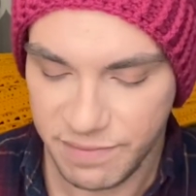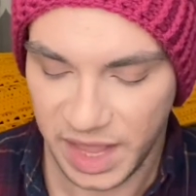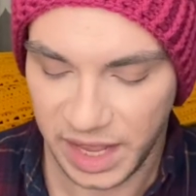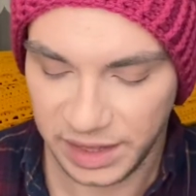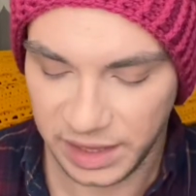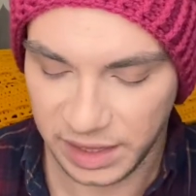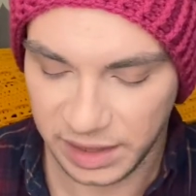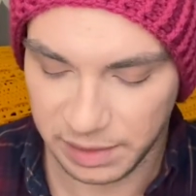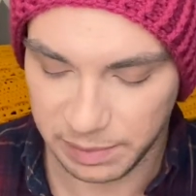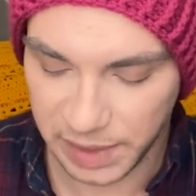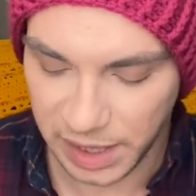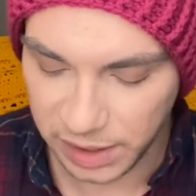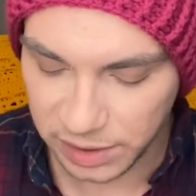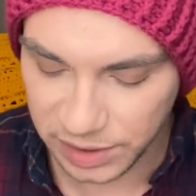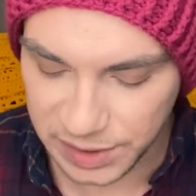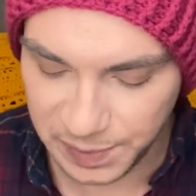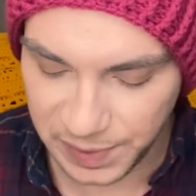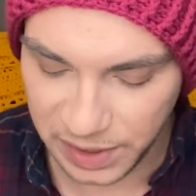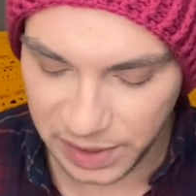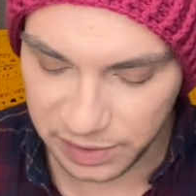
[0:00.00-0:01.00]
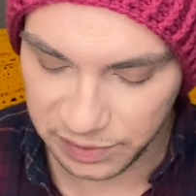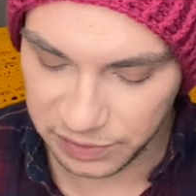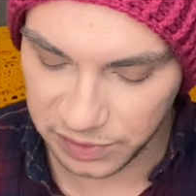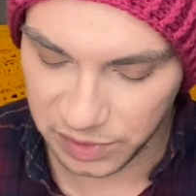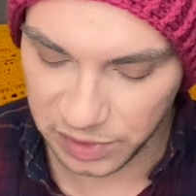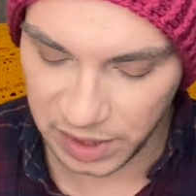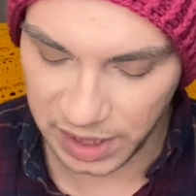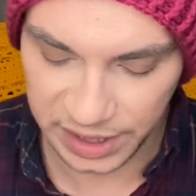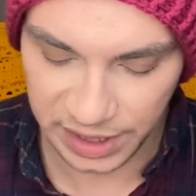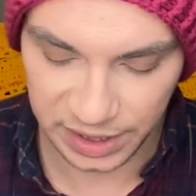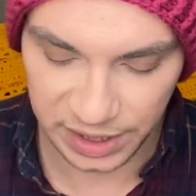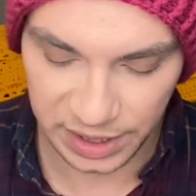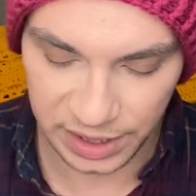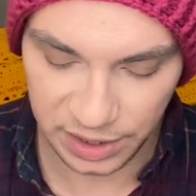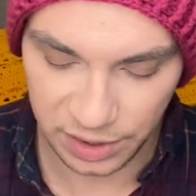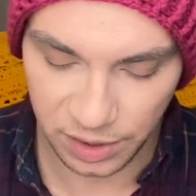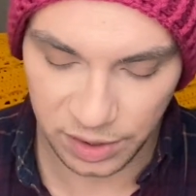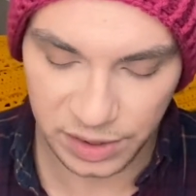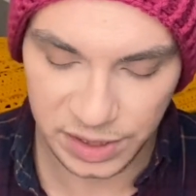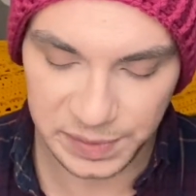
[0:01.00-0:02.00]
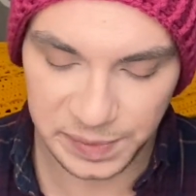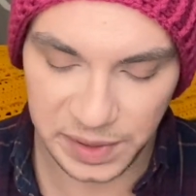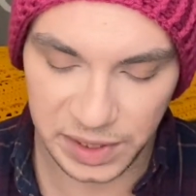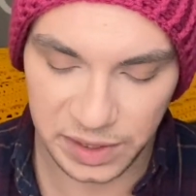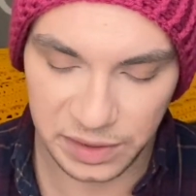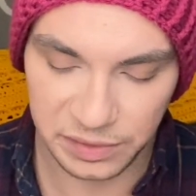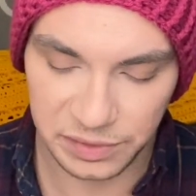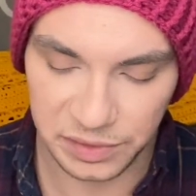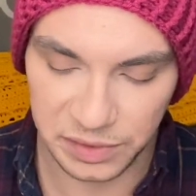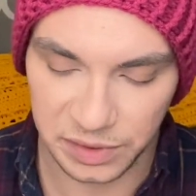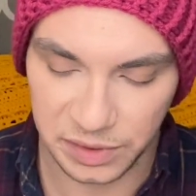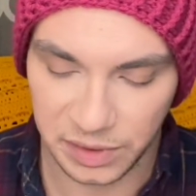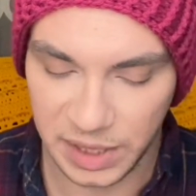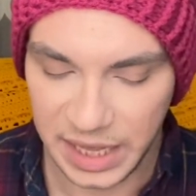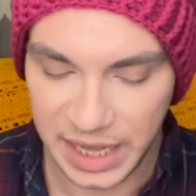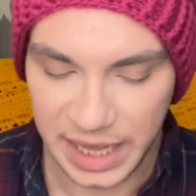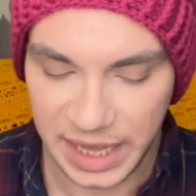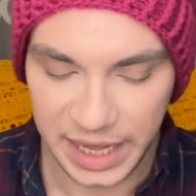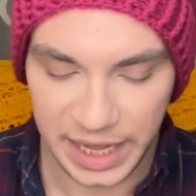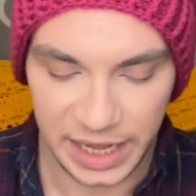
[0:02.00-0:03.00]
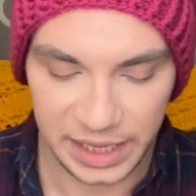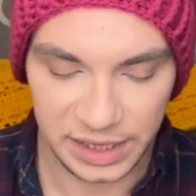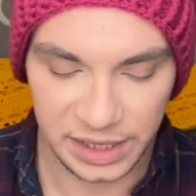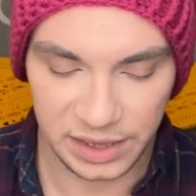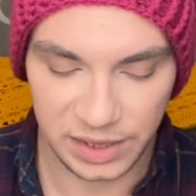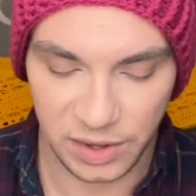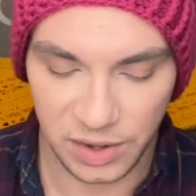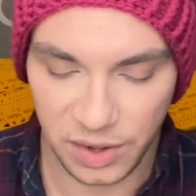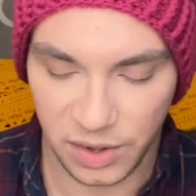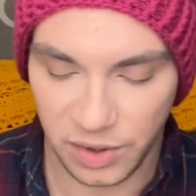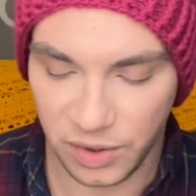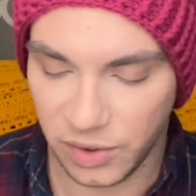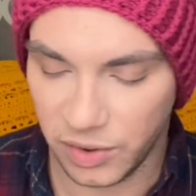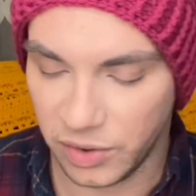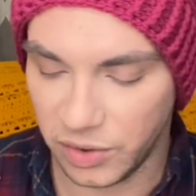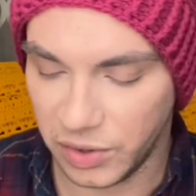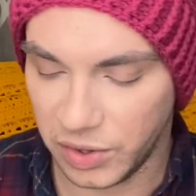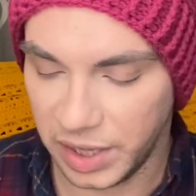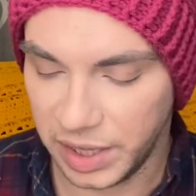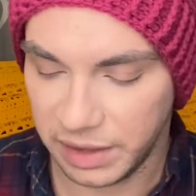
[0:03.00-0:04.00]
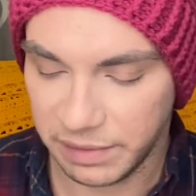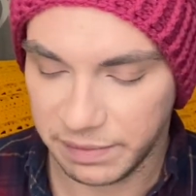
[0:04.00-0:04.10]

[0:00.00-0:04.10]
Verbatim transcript: I think the model is beautiful. I think the yarn is beautiful. I think the whole